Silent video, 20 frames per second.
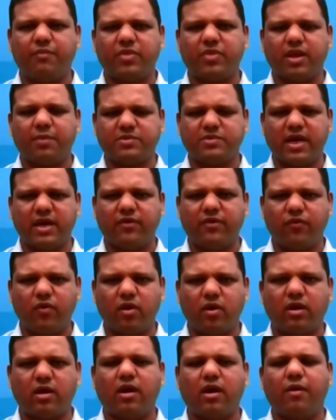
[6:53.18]
upside
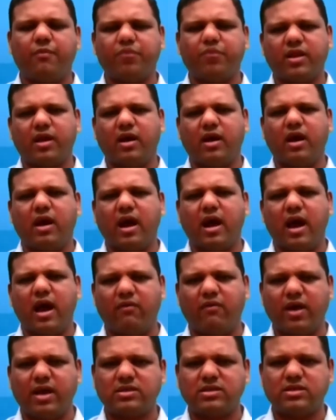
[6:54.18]
for
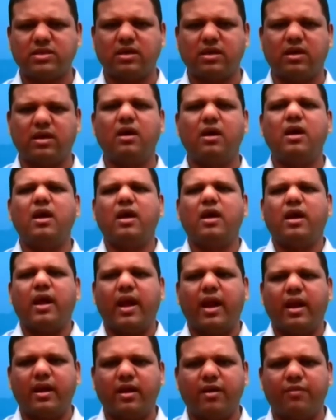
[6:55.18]
Aavas.
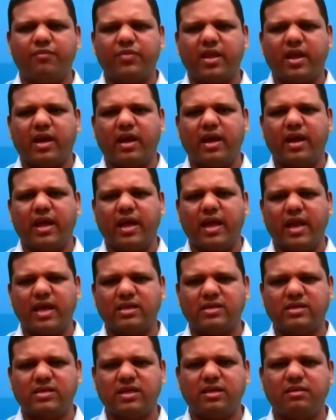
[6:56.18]
and um,
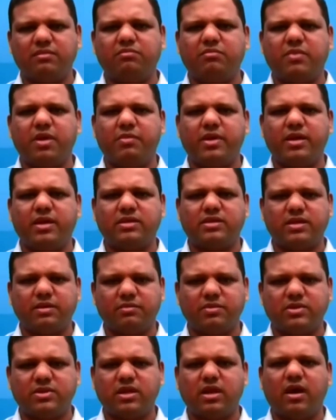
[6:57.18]
LIC, maybe it
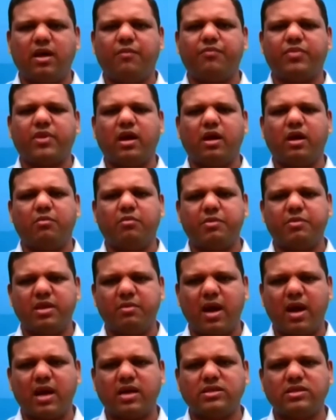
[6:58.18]
maybe maybe the
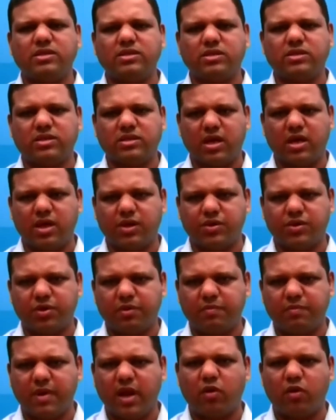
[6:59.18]
margins uh, should
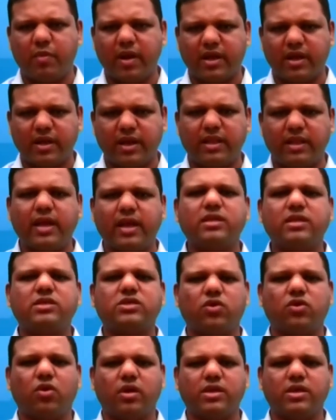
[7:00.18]
play out better. And that
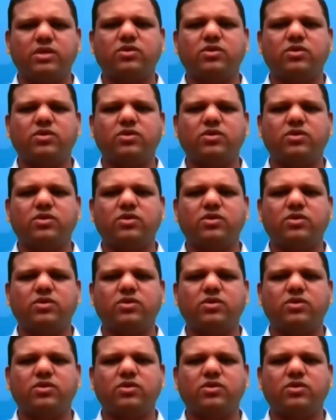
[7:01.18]
stock is